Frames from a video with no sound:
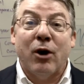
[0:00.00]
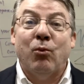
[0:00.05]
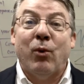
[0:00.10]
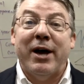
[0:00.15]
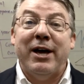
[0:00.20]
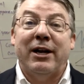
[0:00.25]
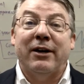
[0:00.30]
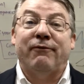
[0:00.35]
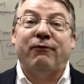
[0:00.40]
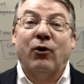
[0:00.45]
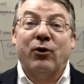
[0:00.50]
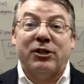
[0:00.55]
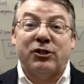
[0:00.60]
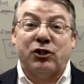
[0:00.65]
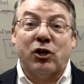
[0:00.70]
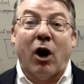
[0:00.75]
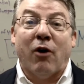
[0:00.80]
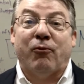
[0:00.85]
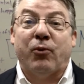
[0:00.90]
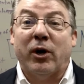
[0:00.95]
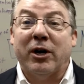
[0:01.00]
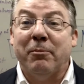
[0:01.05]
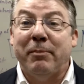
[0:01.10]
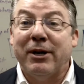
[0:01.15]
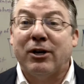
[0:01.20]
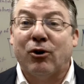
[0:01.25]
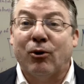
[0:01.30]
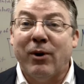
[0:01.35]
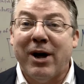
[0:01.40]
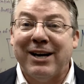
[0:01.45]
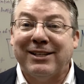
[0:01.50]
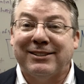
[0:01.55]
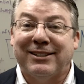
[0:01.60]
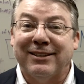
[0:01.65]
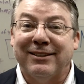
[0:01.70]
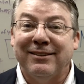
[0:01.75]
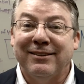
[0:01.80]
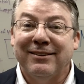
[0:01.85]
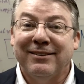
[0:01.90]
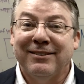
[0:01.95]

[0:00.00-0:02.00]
waited for the software to be corrected.